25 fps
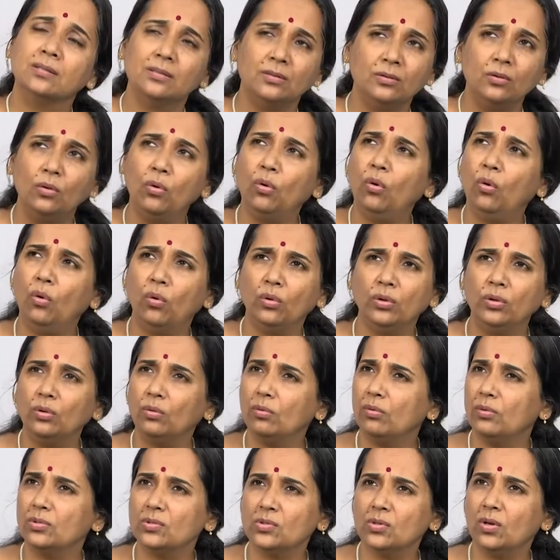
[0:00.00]
Though, you
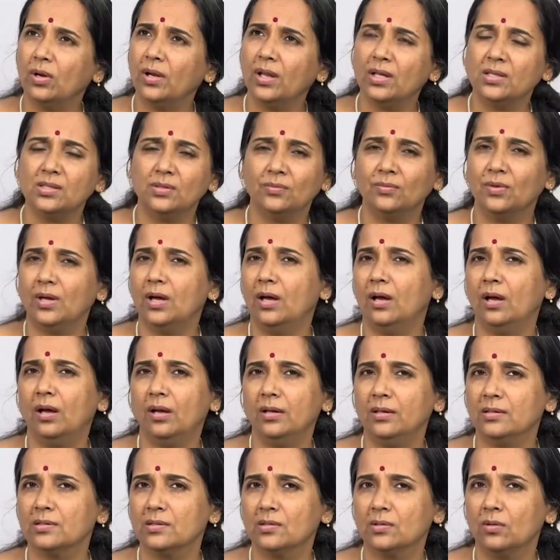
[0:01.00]
know, it's not as if Ga
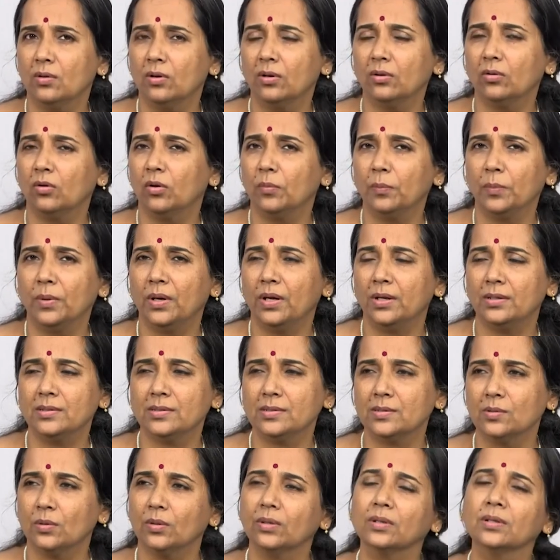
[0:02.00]
is not or Pa
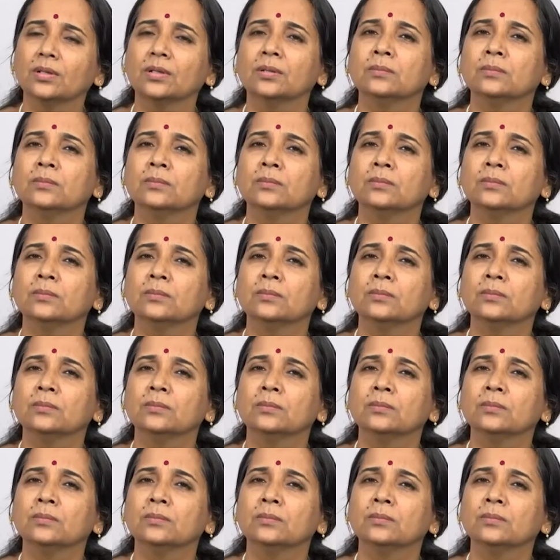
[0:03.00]
is not.